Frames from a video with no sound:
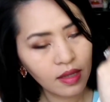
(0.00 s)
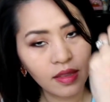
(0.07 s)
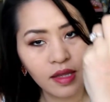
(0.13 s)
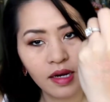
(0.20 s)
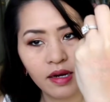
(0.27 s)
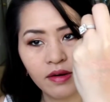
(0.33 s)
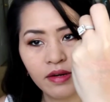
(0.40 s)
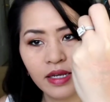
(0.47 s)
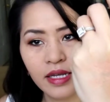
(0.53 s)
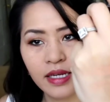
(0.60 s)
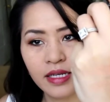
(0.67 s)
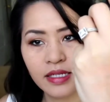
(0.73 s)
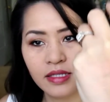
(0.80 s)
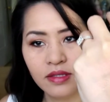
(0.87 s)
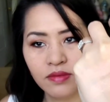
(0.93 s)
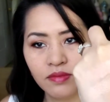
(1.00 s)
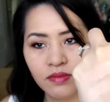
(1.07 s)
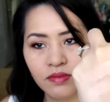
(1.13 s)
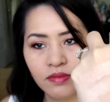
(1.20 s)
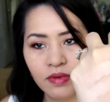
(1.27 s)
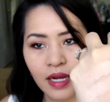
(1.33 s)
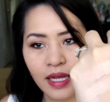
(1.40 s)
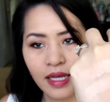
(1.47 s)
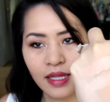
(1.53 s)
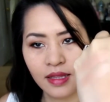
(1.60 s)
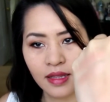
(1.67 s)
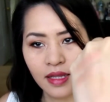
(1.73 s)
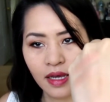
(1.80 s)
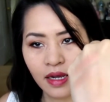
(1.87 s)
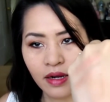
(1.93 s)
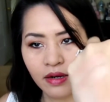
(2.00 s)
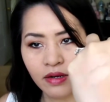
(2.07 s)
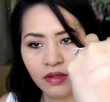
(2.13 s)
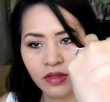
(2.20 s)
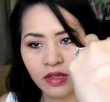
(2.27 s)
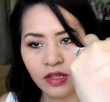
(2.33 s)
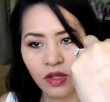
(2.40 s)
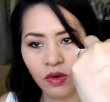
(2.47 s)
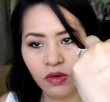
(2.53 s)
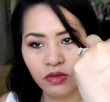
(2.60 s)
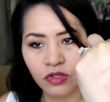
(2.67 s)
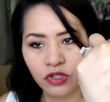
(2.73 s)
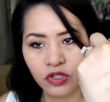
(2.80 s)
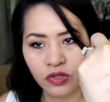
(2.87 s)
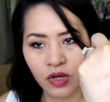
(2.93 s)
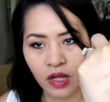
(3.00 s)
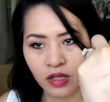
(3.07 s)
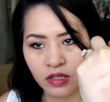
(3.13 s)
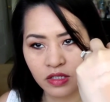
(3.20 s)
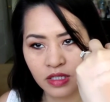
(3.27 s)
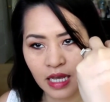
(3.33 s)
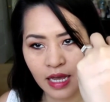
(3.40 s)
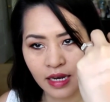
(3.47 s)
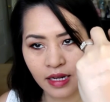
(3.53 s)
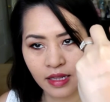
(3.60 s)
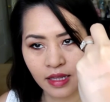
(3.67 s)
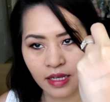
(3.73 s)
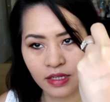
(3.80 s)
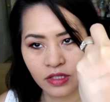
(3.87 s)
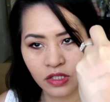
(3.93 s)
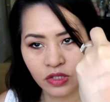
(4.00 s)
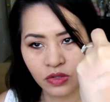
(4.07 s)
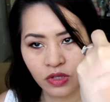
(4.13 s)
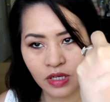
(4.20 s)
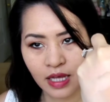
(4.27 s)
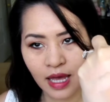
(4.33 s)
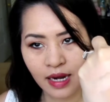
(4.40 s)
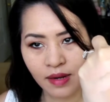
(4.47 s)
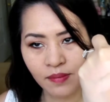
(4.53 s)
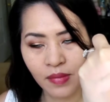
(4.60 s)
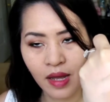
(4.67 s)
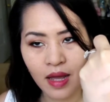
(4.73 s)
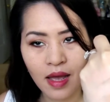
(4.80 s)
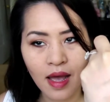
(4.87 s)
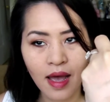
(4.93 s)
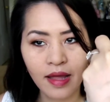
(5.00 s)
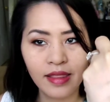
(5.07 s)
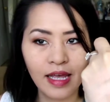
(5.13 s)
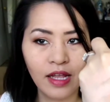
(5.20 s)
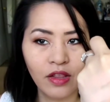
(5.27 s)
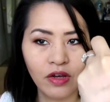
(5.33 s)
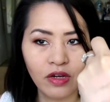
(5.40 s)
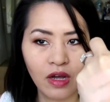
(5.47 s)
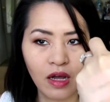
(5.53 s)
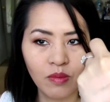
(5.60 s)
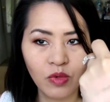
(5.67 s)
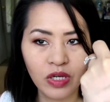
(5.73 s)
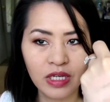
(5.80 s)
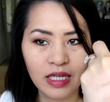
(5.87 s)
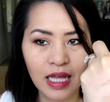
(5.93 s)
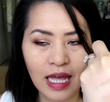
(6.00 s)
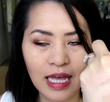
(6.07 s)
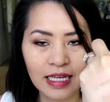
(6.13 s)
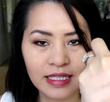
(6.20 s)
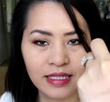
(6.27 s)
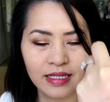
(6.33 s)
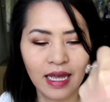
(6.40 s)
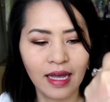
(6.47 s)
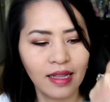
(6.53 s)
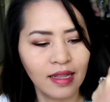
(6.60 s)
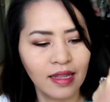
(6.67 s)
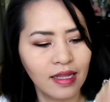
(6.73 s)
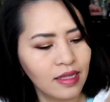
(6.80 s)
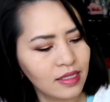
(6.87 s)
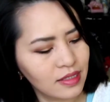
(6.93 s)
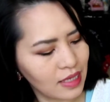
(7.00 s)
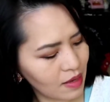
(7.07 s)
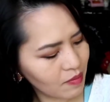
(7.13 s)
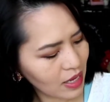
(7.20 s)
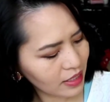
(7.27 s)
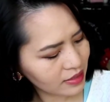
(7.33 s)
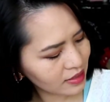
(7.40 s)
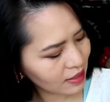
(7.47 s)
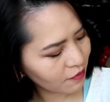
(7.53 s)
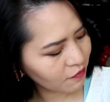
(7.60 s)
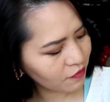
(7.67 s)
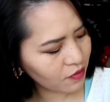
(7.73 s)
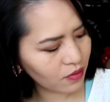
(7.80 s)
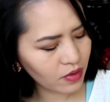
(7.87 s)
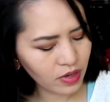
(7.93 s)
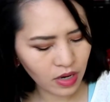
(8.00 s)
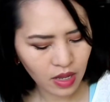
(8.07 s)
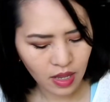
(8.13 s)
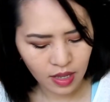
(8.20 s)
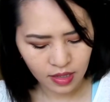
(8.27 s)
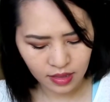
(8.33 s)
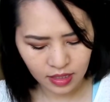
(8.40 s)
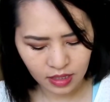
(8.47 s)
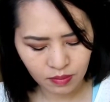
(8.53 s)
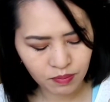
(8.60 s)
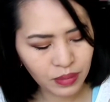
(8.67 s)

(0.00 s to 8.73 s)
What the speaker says: there it is right there, those two colors at a glance. You look at them, they look almost exactly the same, except for the